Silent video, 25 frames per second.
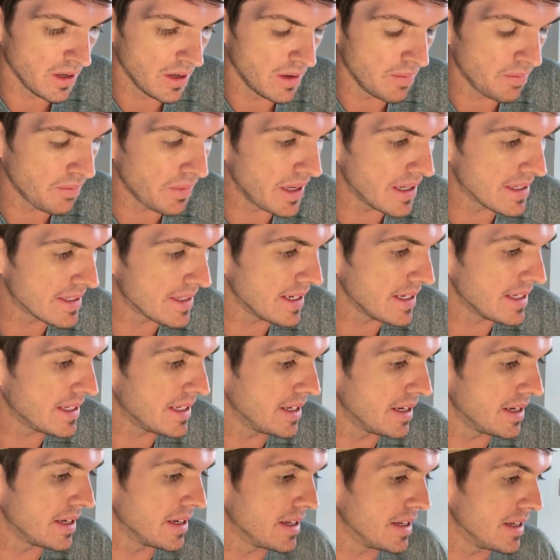PSA
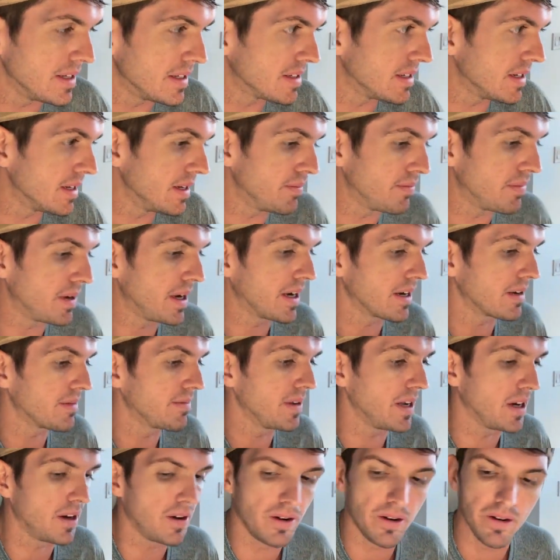10 Instant Impact.
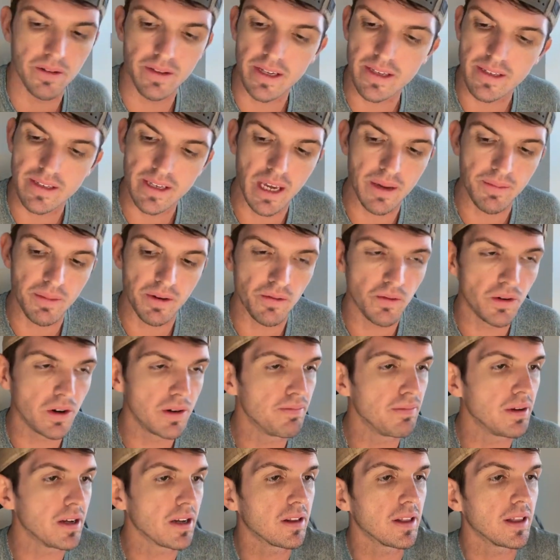Yeah, all these came in
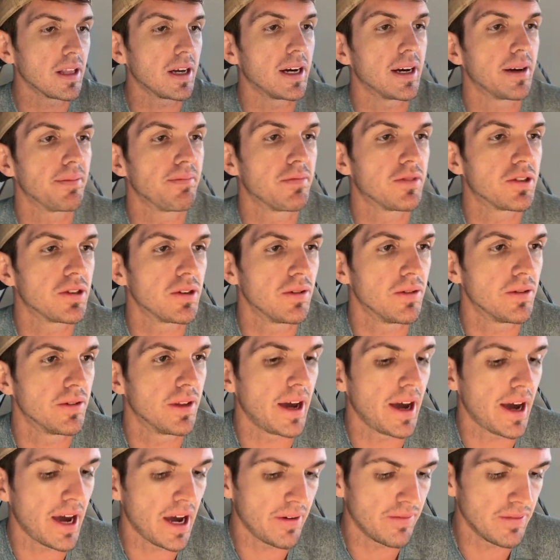one big lot. So
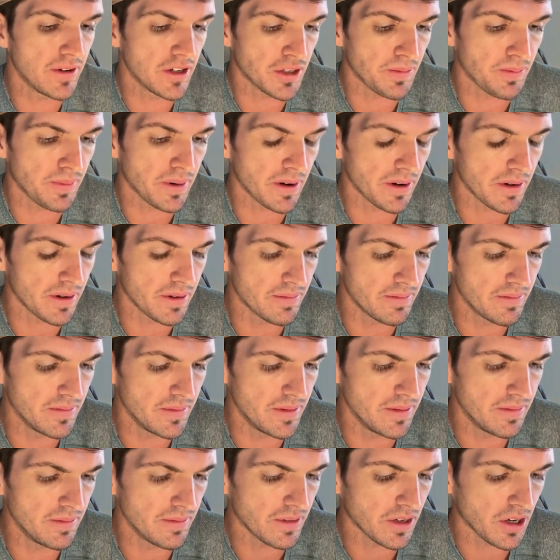the average per
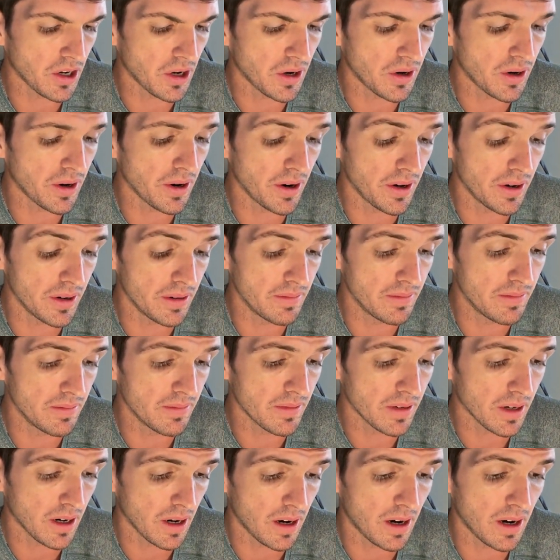card
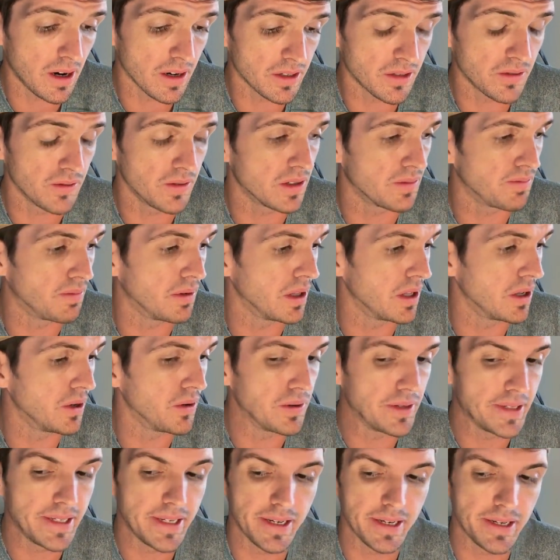cost was
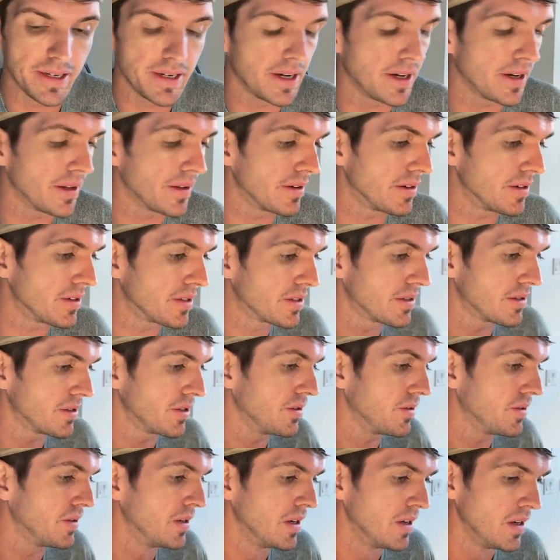below $10.
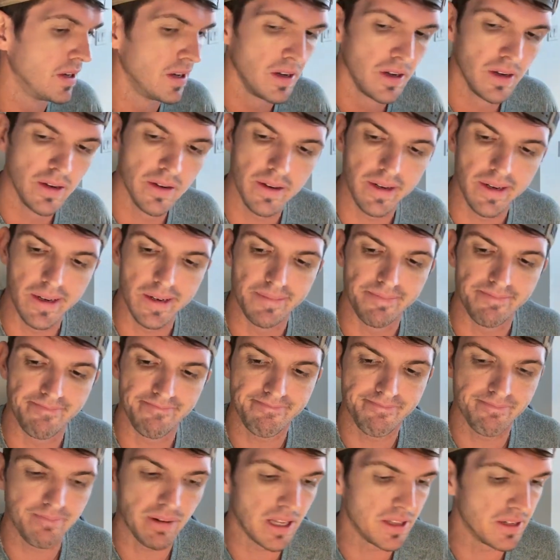So
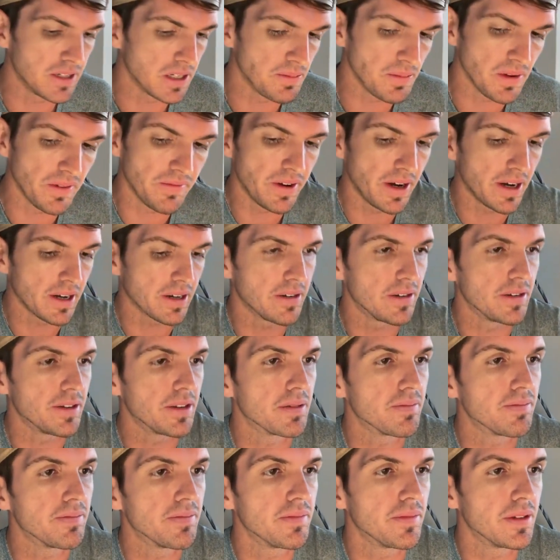by the time you factor
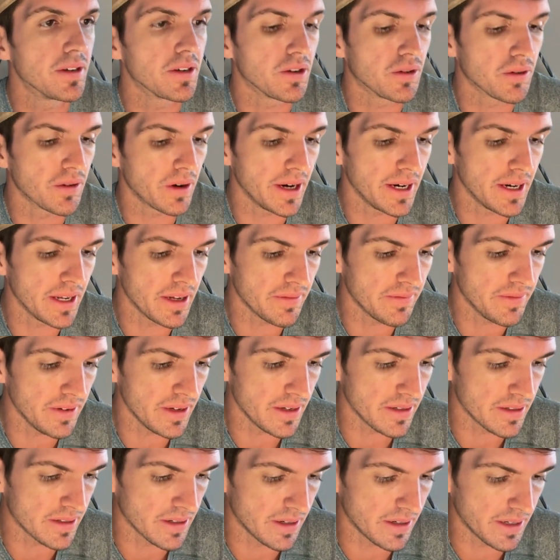in the grading
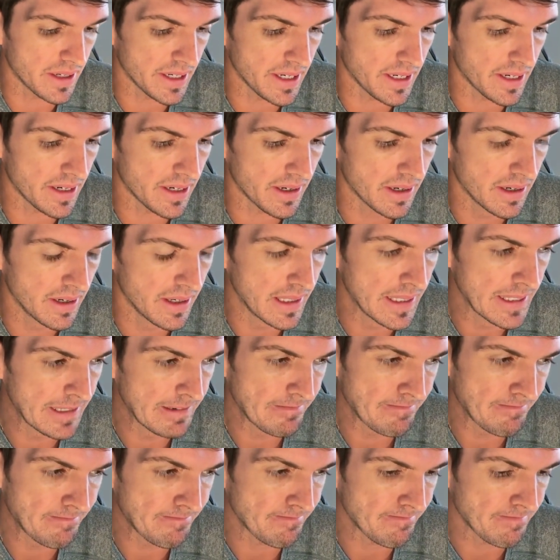fees on here,
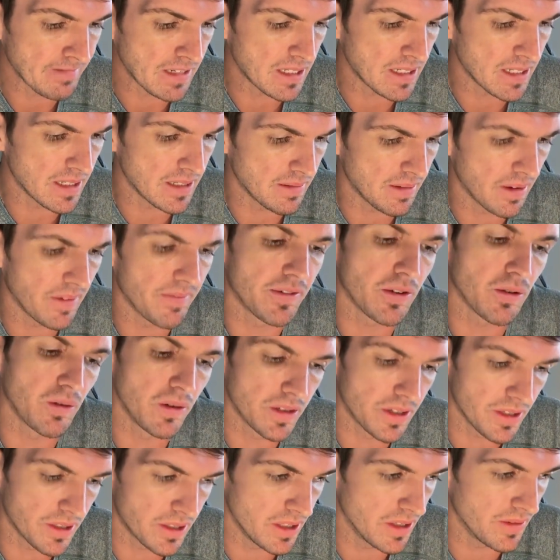of
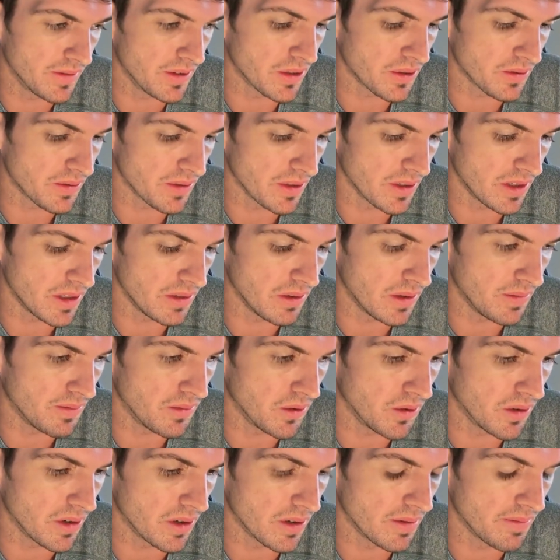course the silvers were a little bit
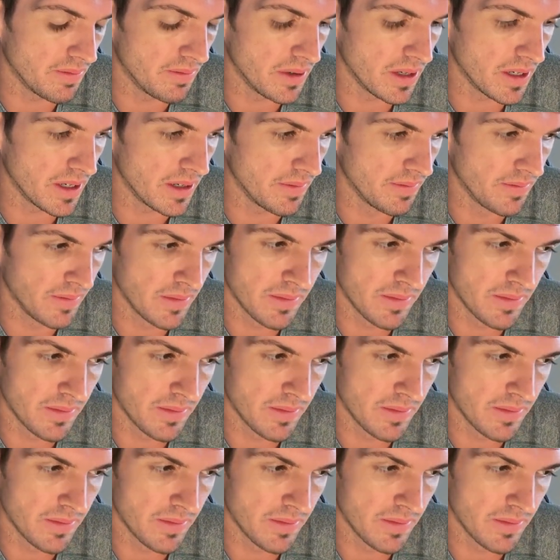more, but